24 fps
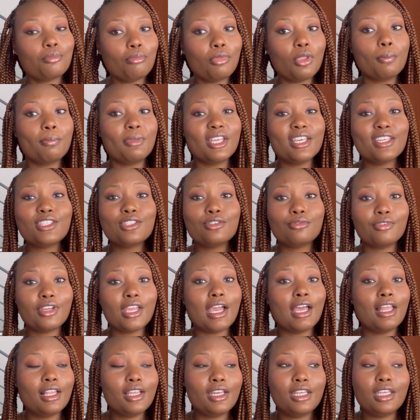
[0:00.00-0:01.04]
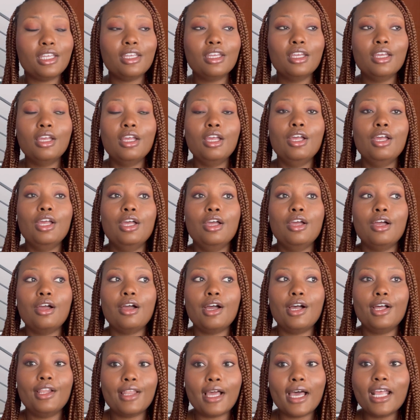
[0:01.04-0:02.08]
because the reality,
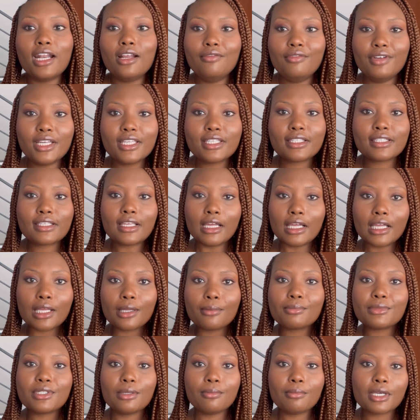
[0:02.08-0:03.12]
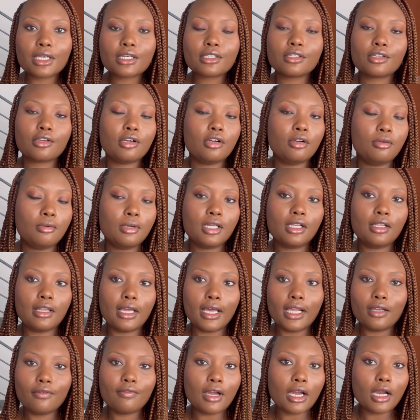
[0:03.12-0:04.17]
a lot of us come to Mexico with a
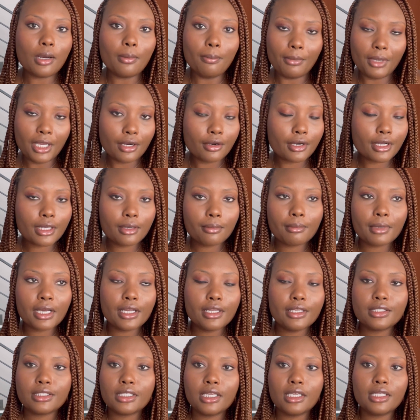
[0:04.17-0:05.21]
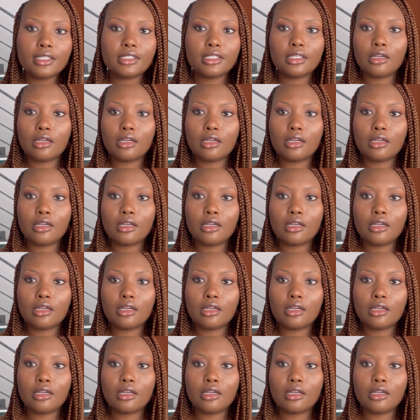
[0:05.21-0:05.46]
lot of our American mindsets and